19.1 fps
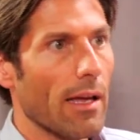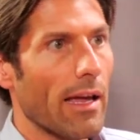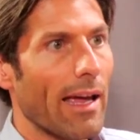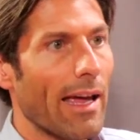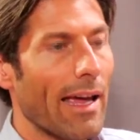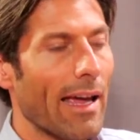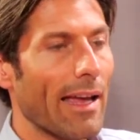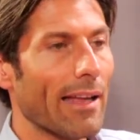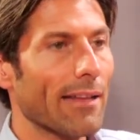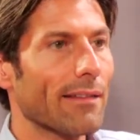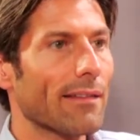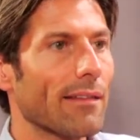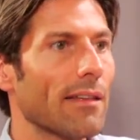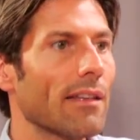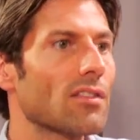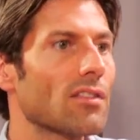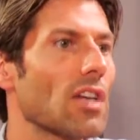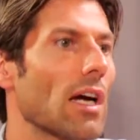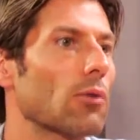and
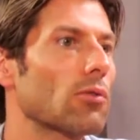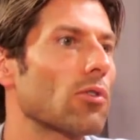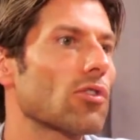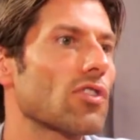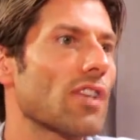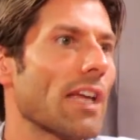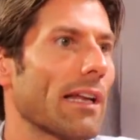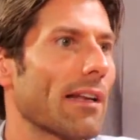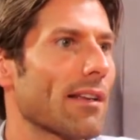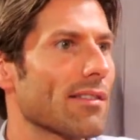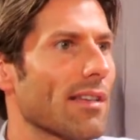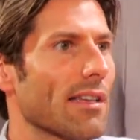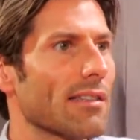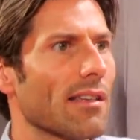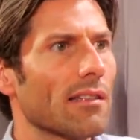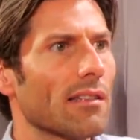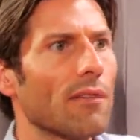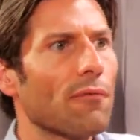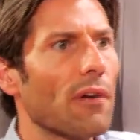each audio channel has a
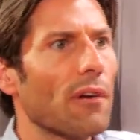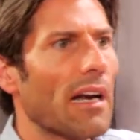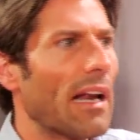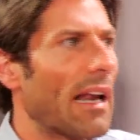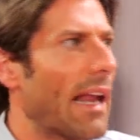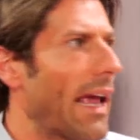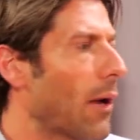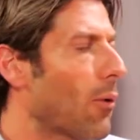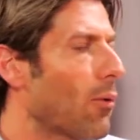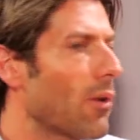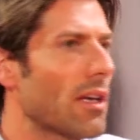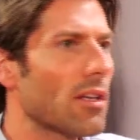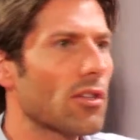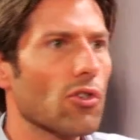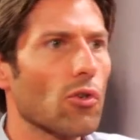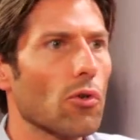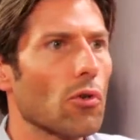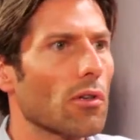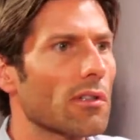different language
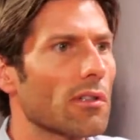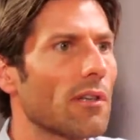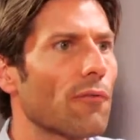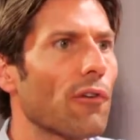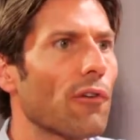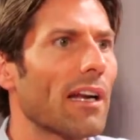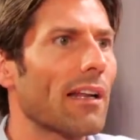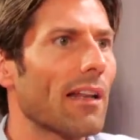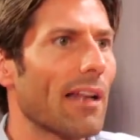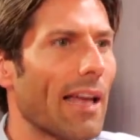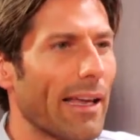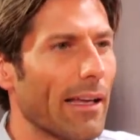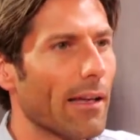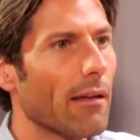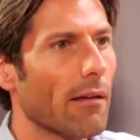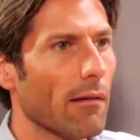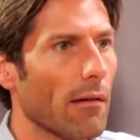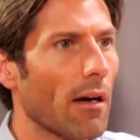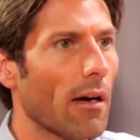or different like
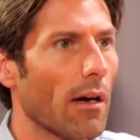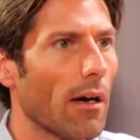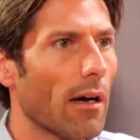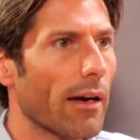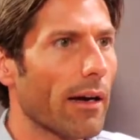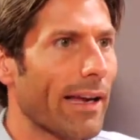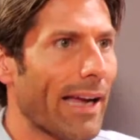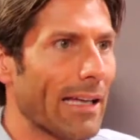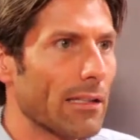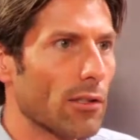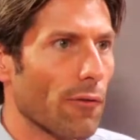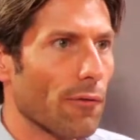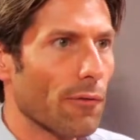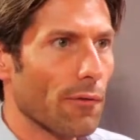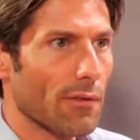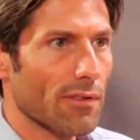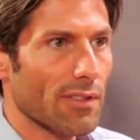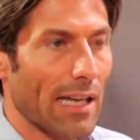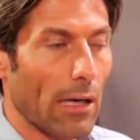kind of
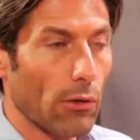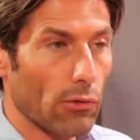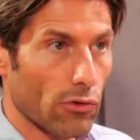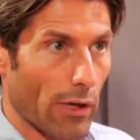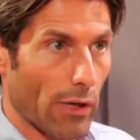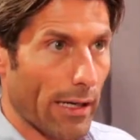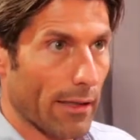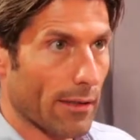soundtracks.